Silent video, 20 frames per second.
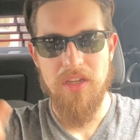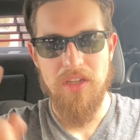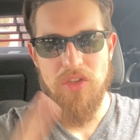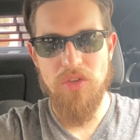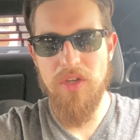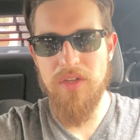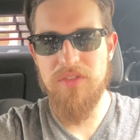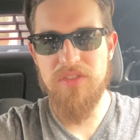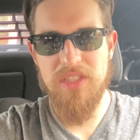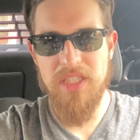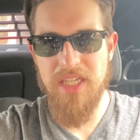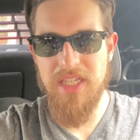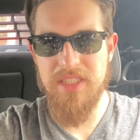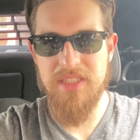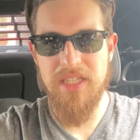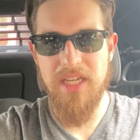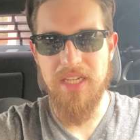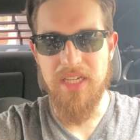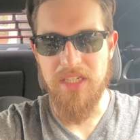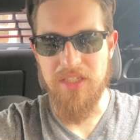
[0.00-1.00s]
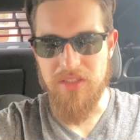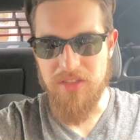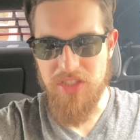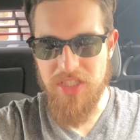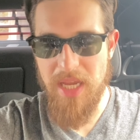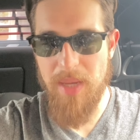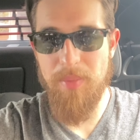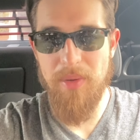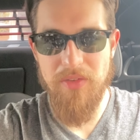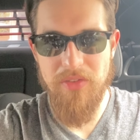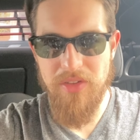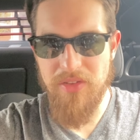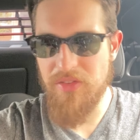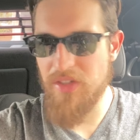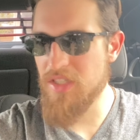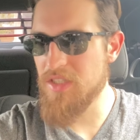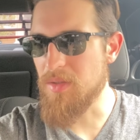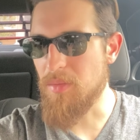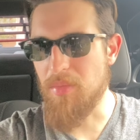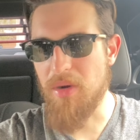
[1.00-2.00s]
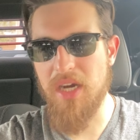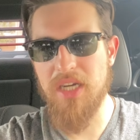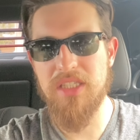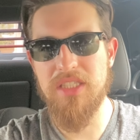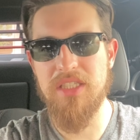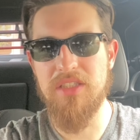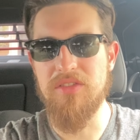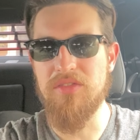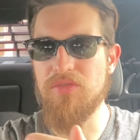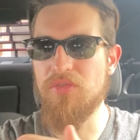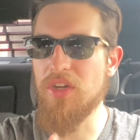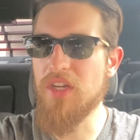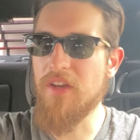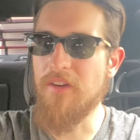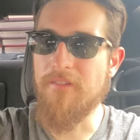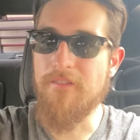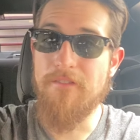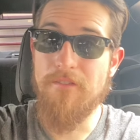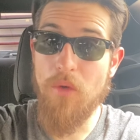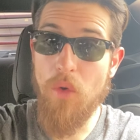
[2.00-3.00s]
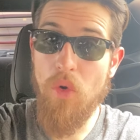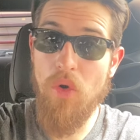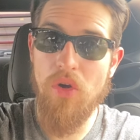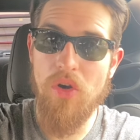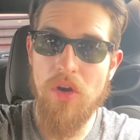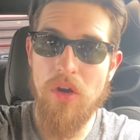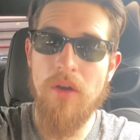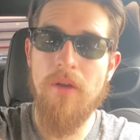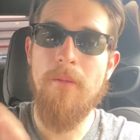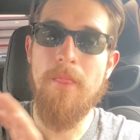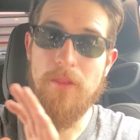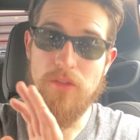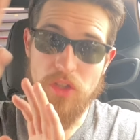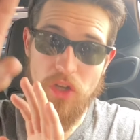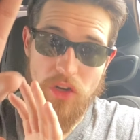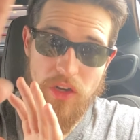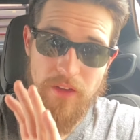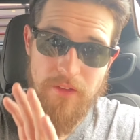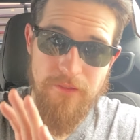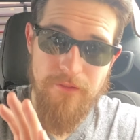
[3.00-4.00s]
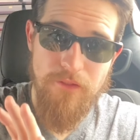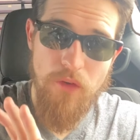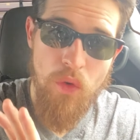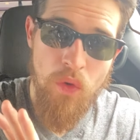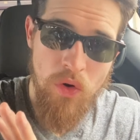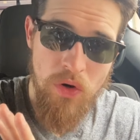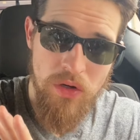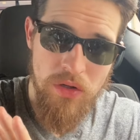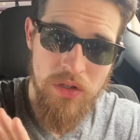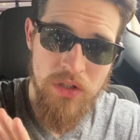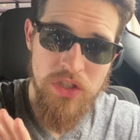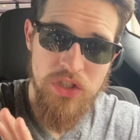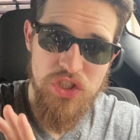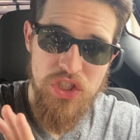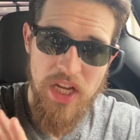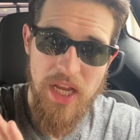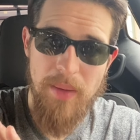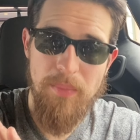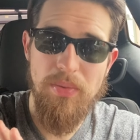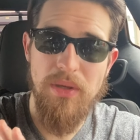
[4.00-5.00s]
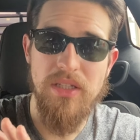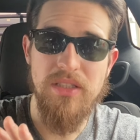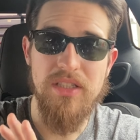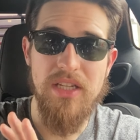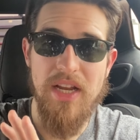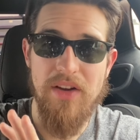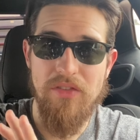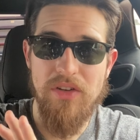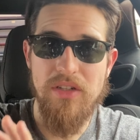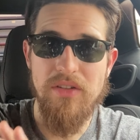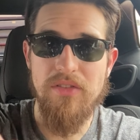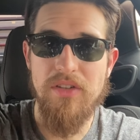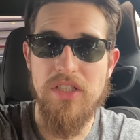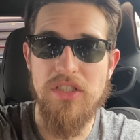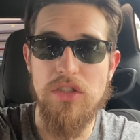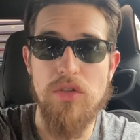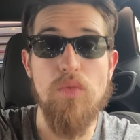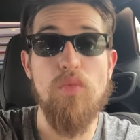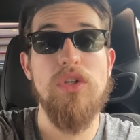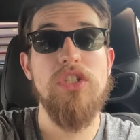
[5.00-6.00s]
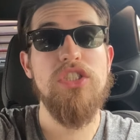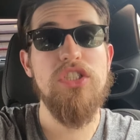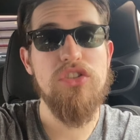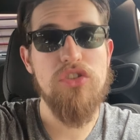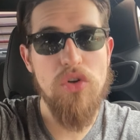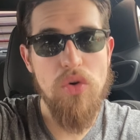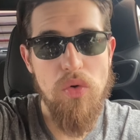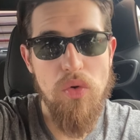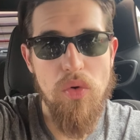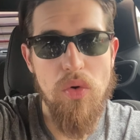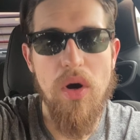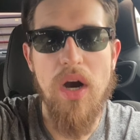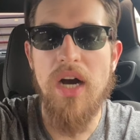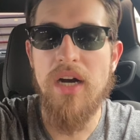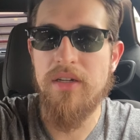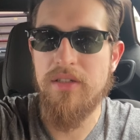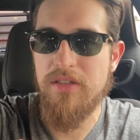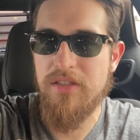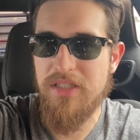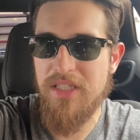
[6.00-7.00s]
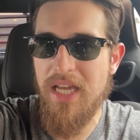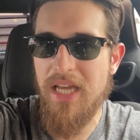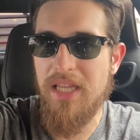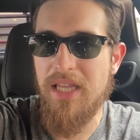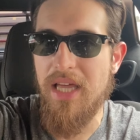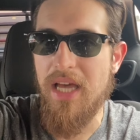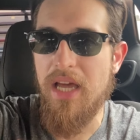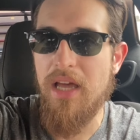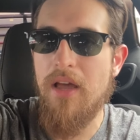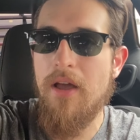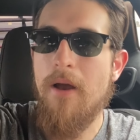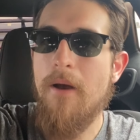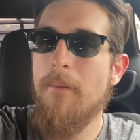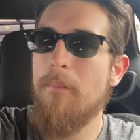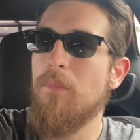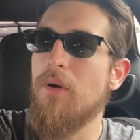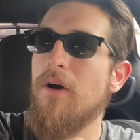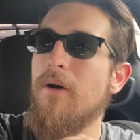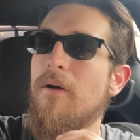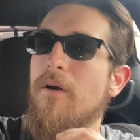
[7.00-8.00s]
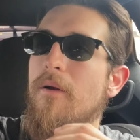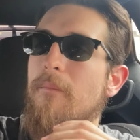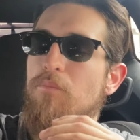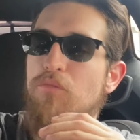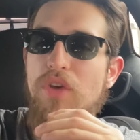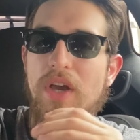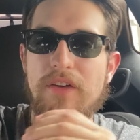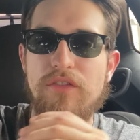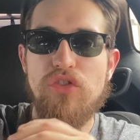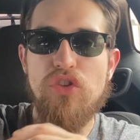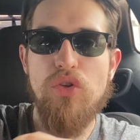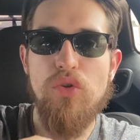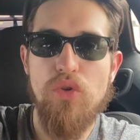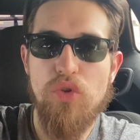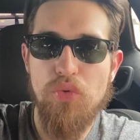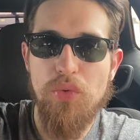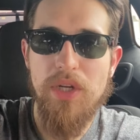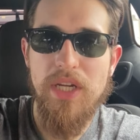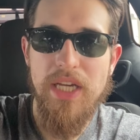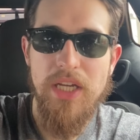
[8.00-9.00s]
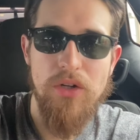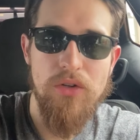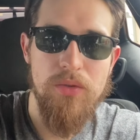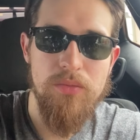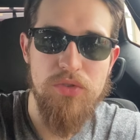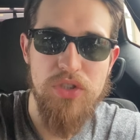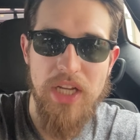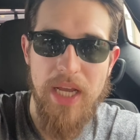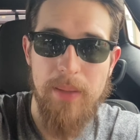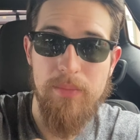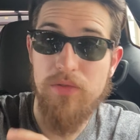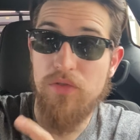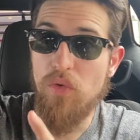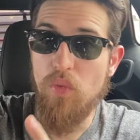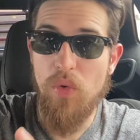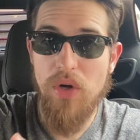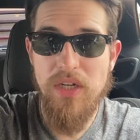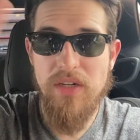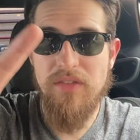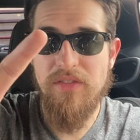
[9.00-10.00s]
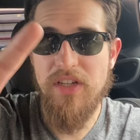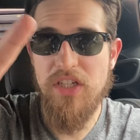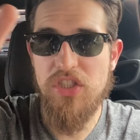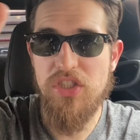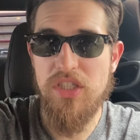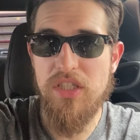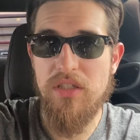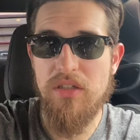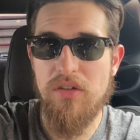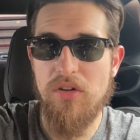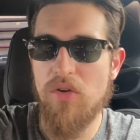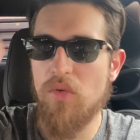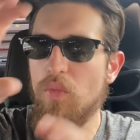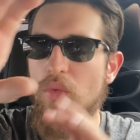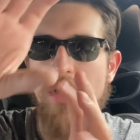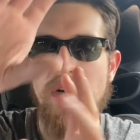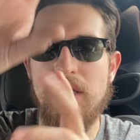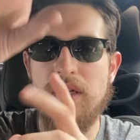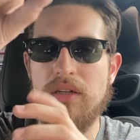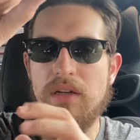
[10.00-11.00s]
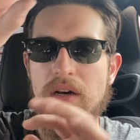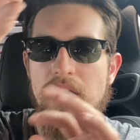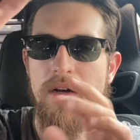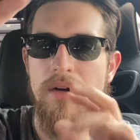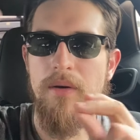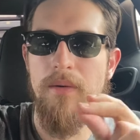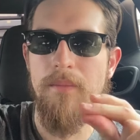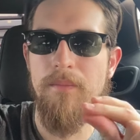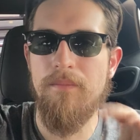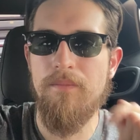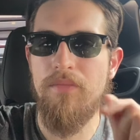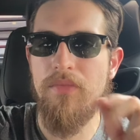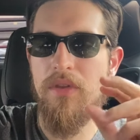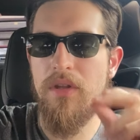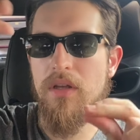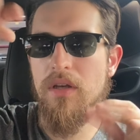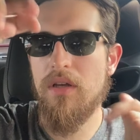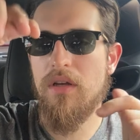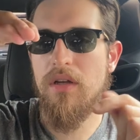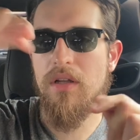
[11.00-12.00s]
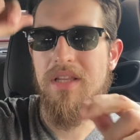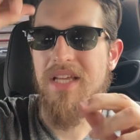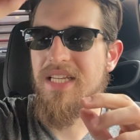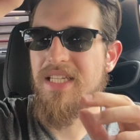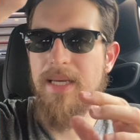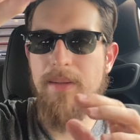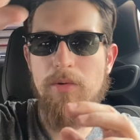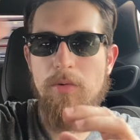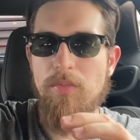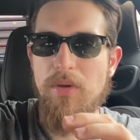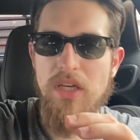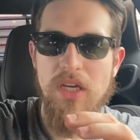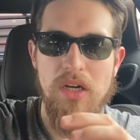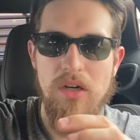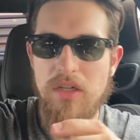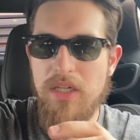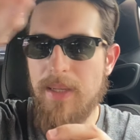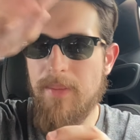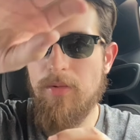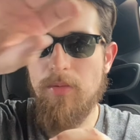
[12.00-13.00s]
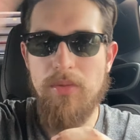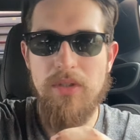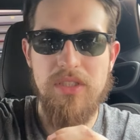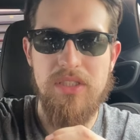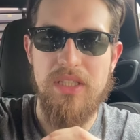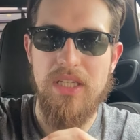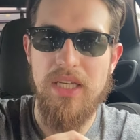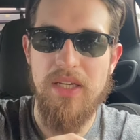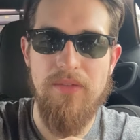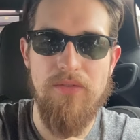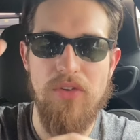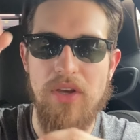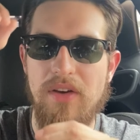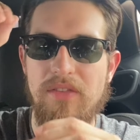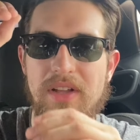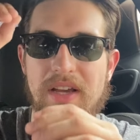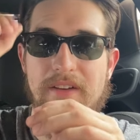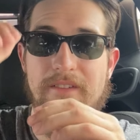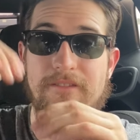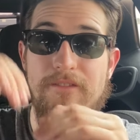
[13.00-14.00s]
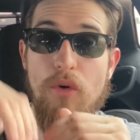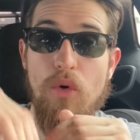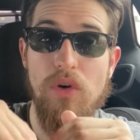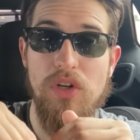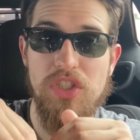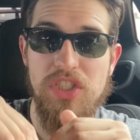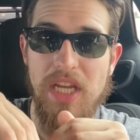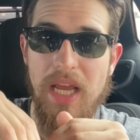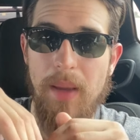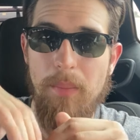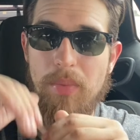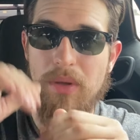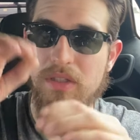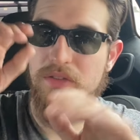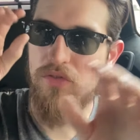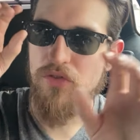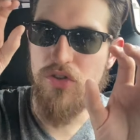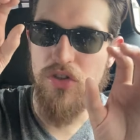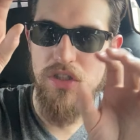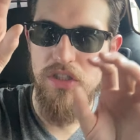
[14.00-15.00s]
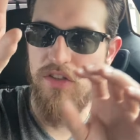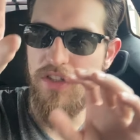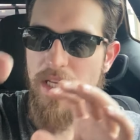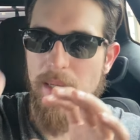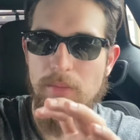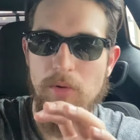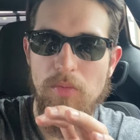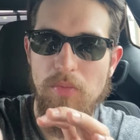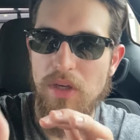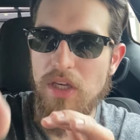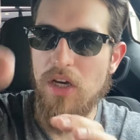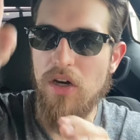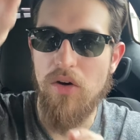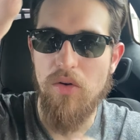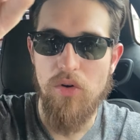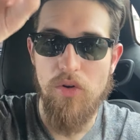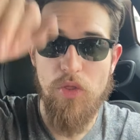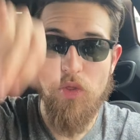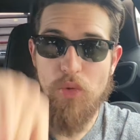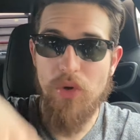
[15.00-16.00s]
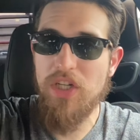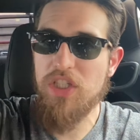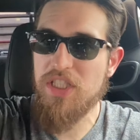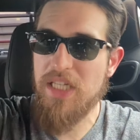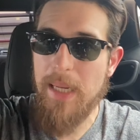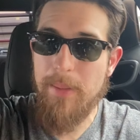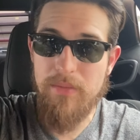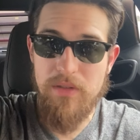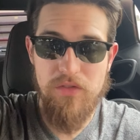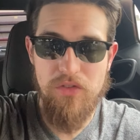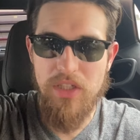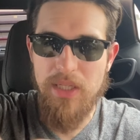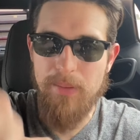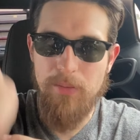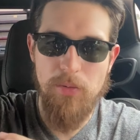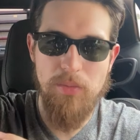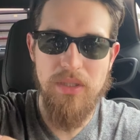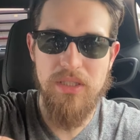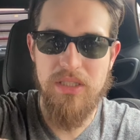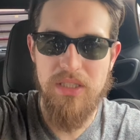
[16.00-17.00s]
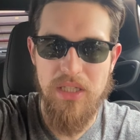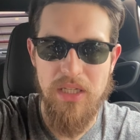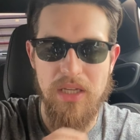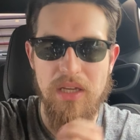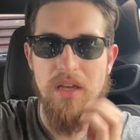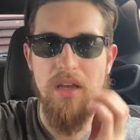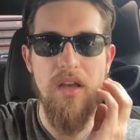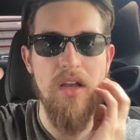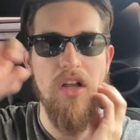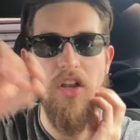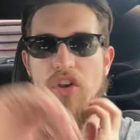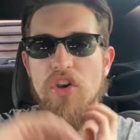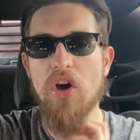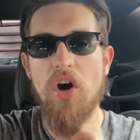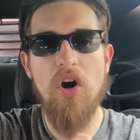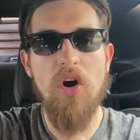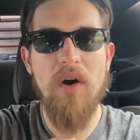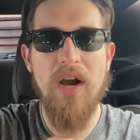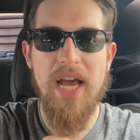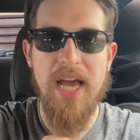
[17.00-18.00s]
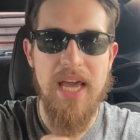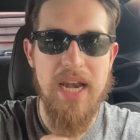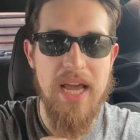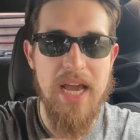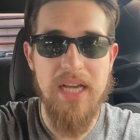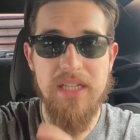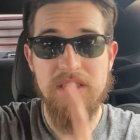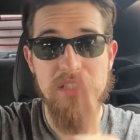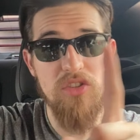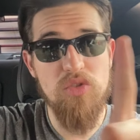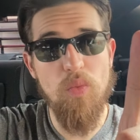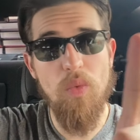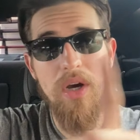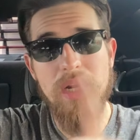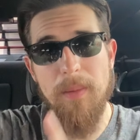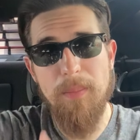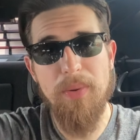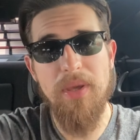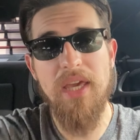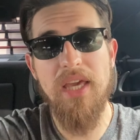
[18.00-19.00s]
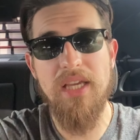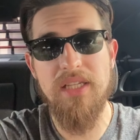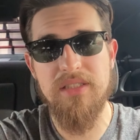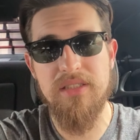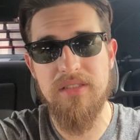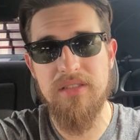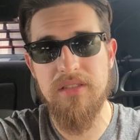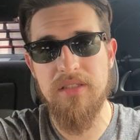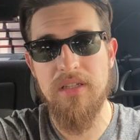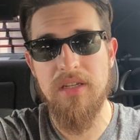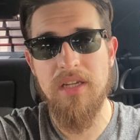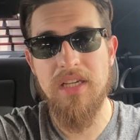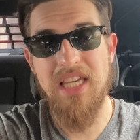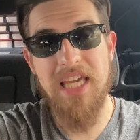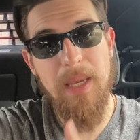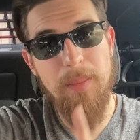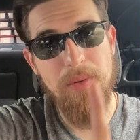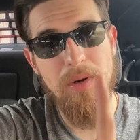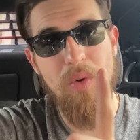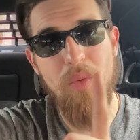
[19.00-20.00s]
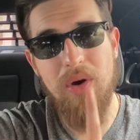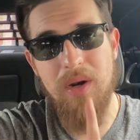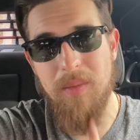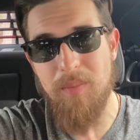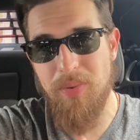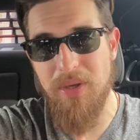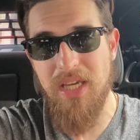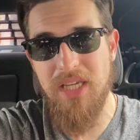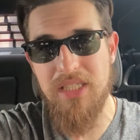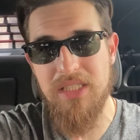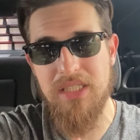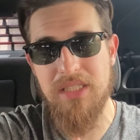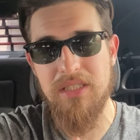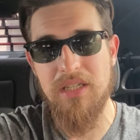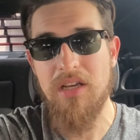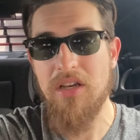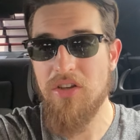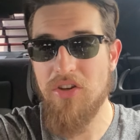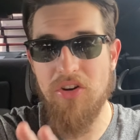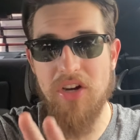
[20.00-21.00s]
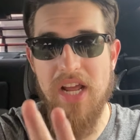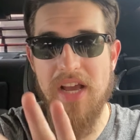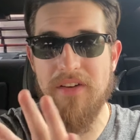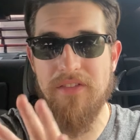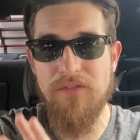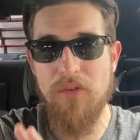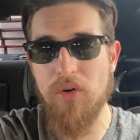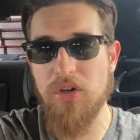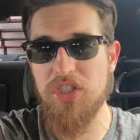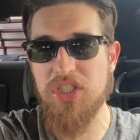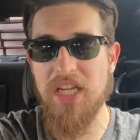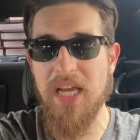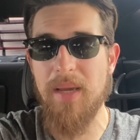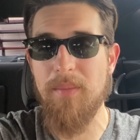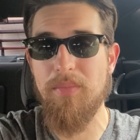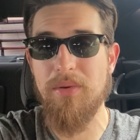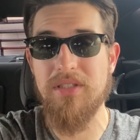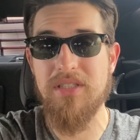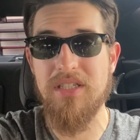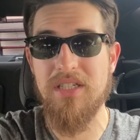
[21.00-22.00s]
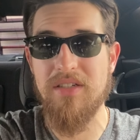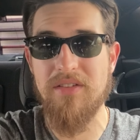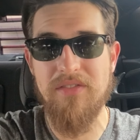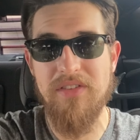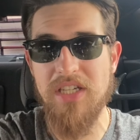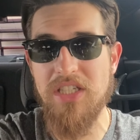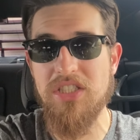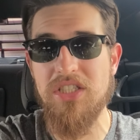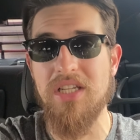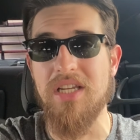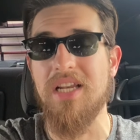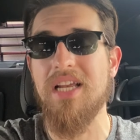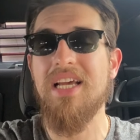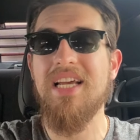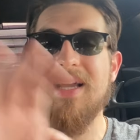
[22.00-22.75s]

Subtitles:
UFC has like a champ every division. Boxing, there's freaking 4. There's already 4 champions in every division, which is cool. I understand that. But if you have 2, 3 interim champs for one division, or one like WBO, WBC, if you have like 4 champions for WBO or 3 champions for WBC, no, head ass, it's 1 apiece. Keep it a 1 apiece. You already have 4 champions in a division.